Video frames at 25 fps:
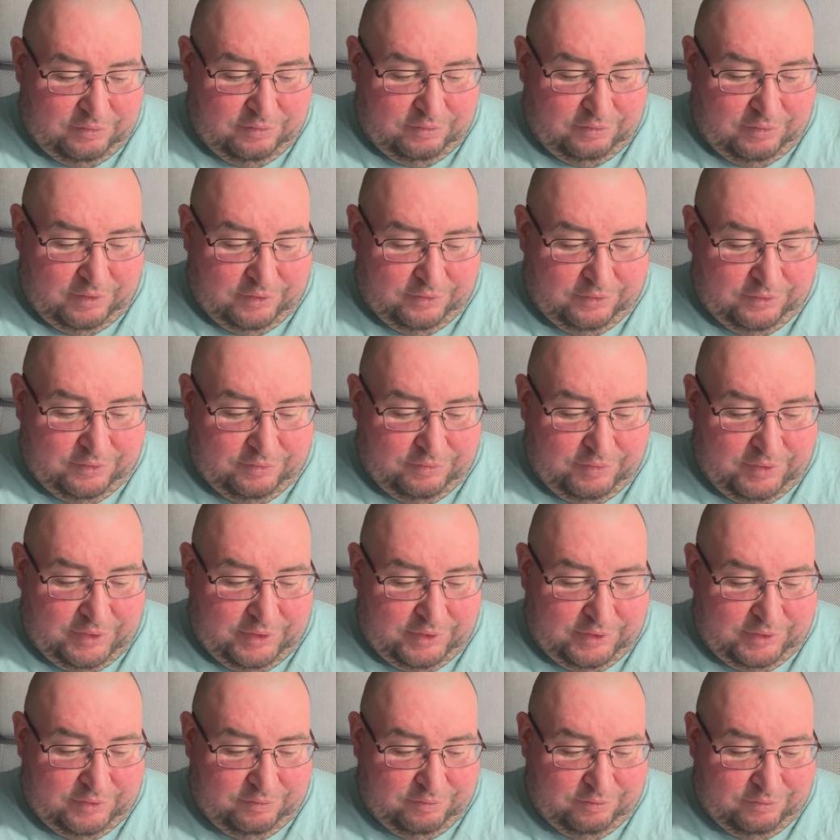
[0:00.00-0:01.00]
one on the
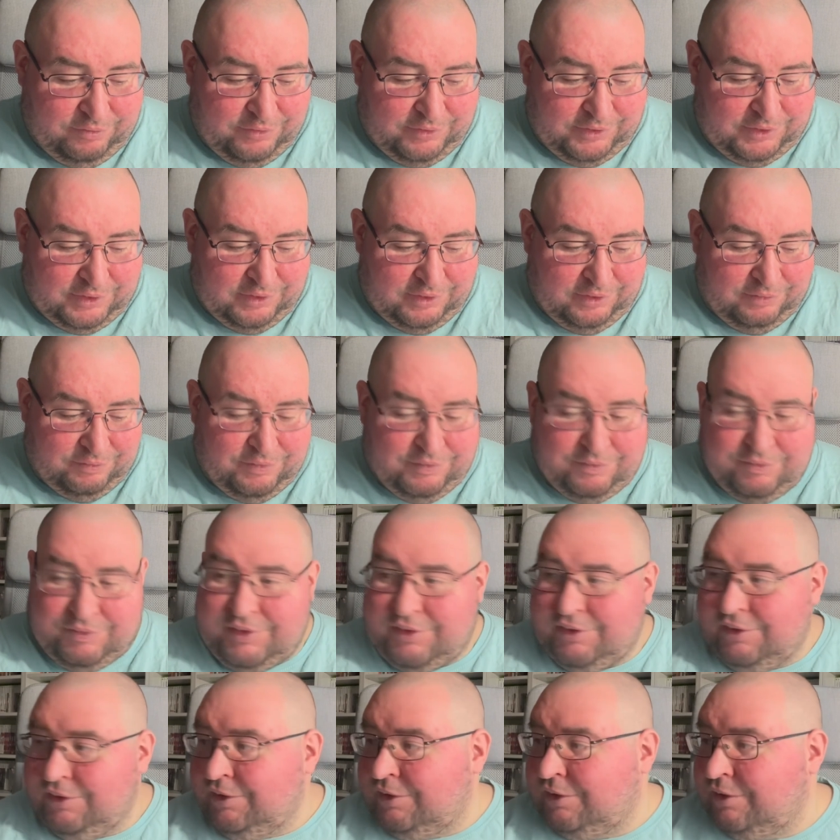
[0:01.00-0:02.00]
Wii, for example,
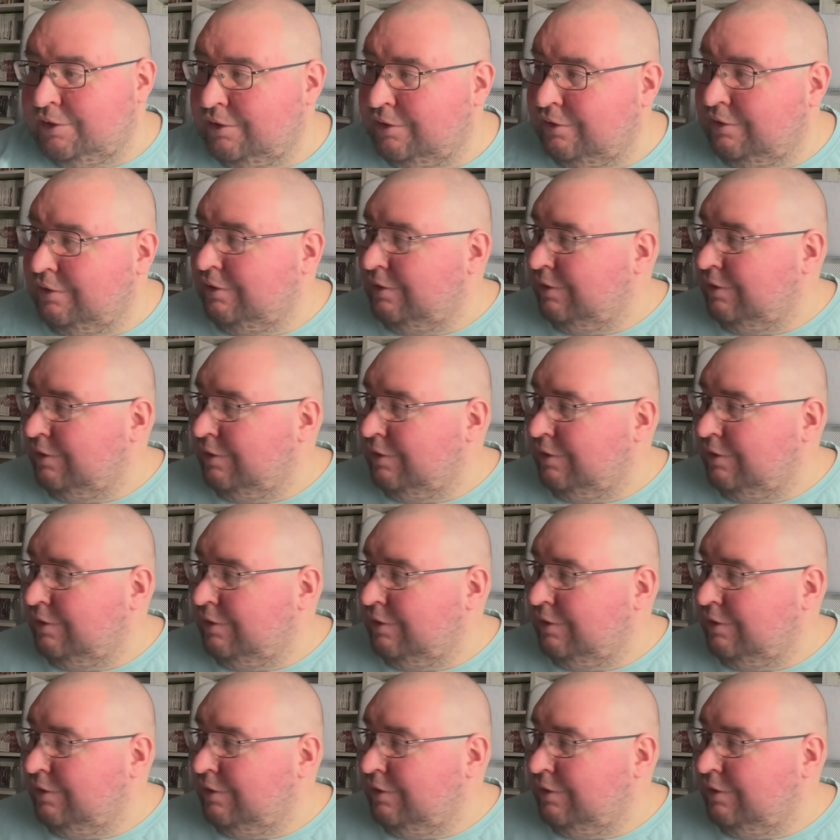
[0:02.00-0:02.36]
because